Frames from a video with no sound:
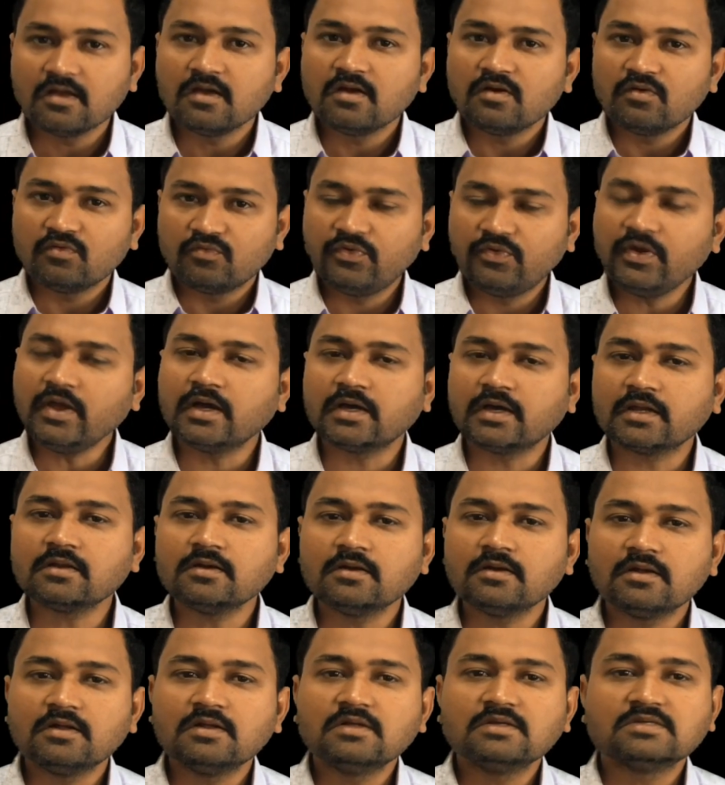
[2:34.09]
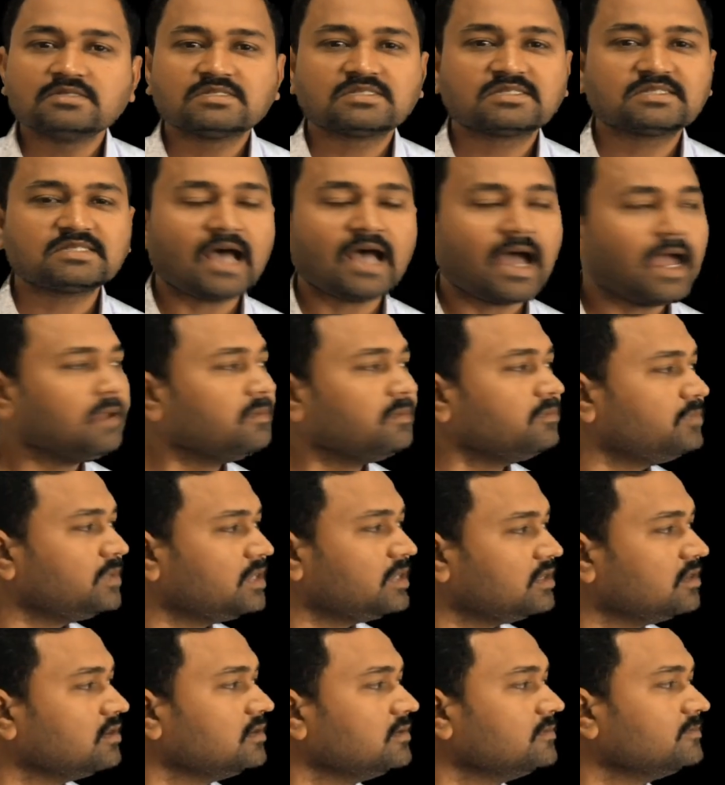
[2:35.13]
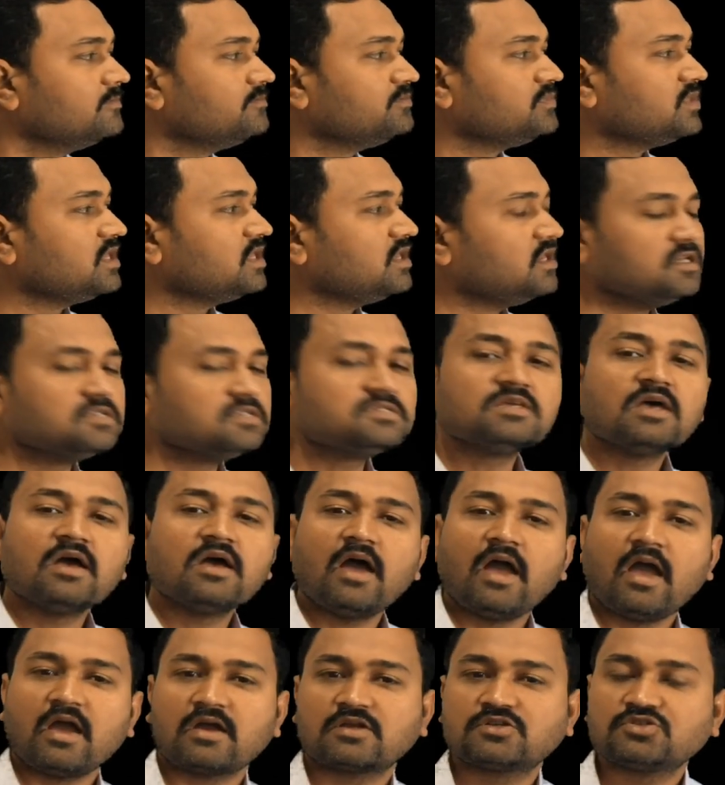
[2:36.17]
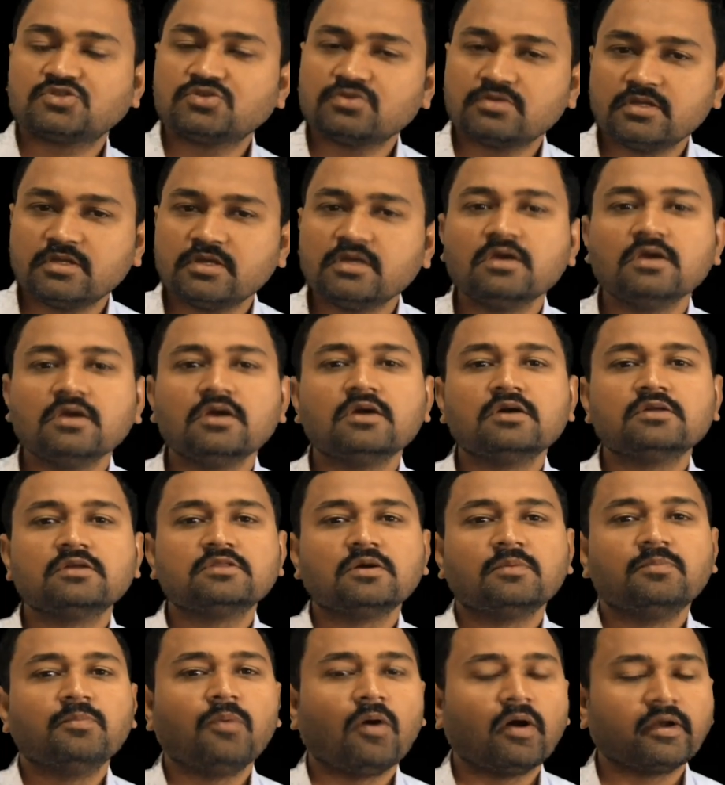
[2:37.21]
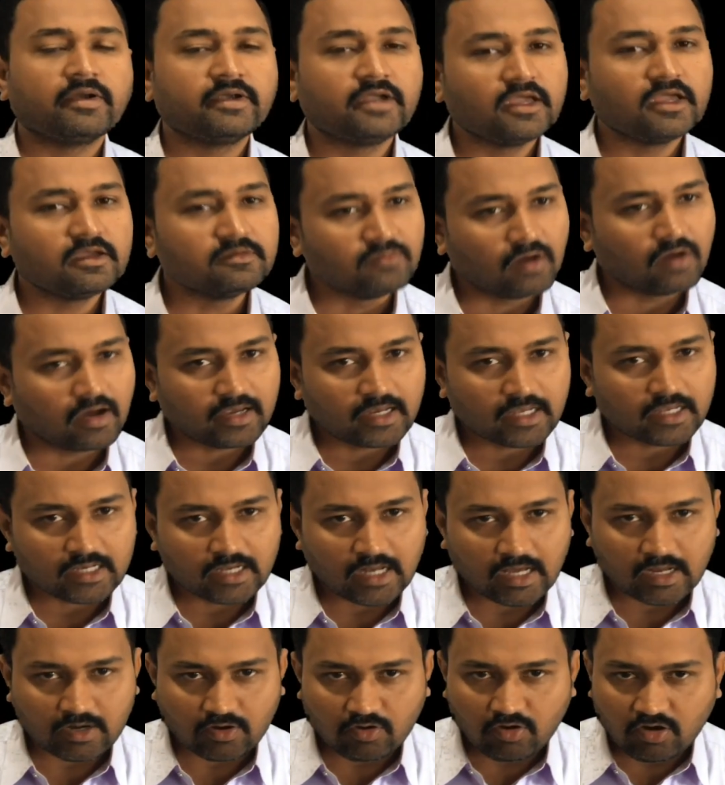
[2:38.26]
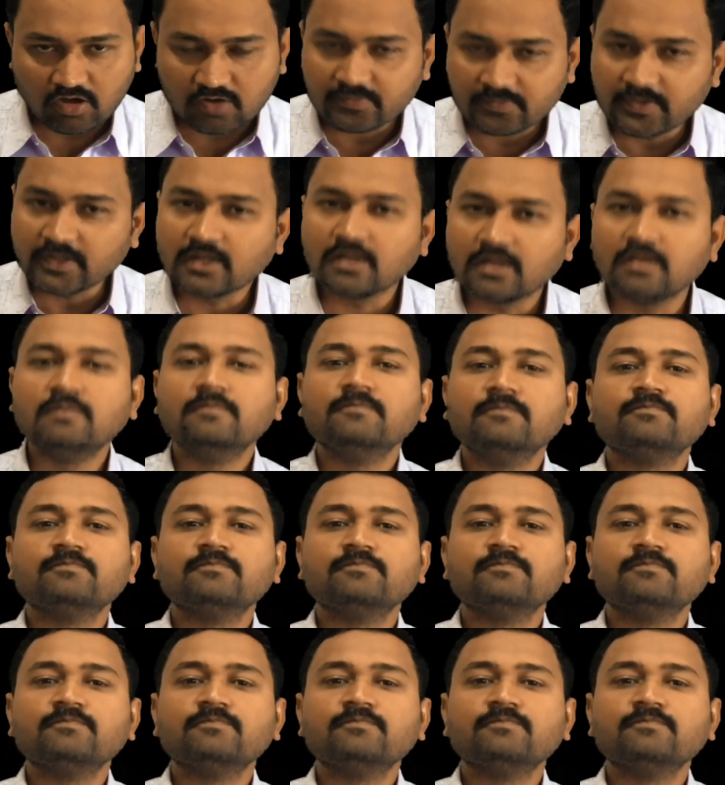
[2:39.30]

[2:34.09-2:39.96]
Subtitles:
where psi b is actually the bonding molecular orbital.